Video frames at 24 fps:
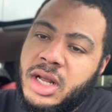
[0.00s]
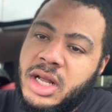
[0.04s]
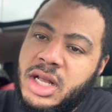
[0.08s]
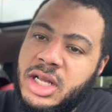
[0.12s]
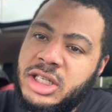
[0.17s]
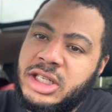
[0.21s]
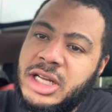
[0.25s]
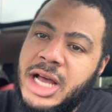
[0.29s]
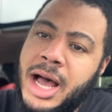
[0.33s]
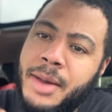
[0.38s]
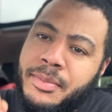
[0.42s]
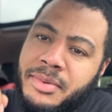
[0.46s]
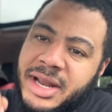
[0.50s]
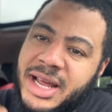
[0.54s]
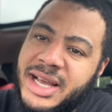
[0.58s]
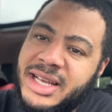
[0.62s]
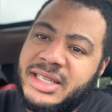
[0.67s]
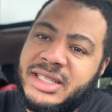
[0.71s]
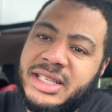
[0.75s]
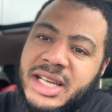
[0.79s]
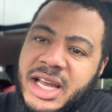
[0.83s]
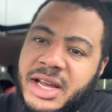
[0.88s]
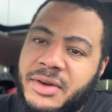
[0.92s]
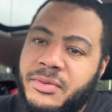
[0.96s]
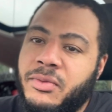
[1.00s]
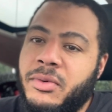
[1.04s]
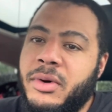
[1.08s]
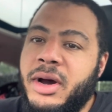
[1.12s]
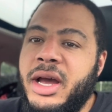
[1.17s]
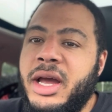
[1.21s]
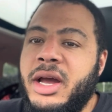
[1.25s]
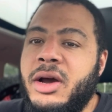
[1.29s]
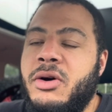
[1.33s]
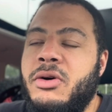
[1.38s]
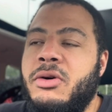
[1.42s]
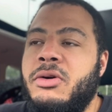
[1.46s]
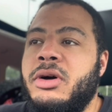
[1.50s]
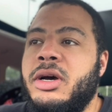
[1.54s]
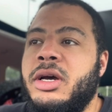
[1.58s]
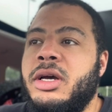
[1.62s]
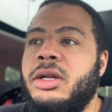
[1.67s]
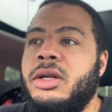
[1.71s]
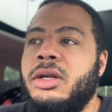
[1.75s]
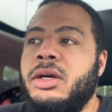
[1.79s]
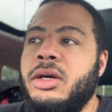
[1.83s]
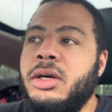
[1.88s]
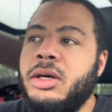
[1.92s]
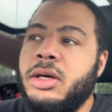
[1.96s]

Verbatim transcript: shopping at Safeway on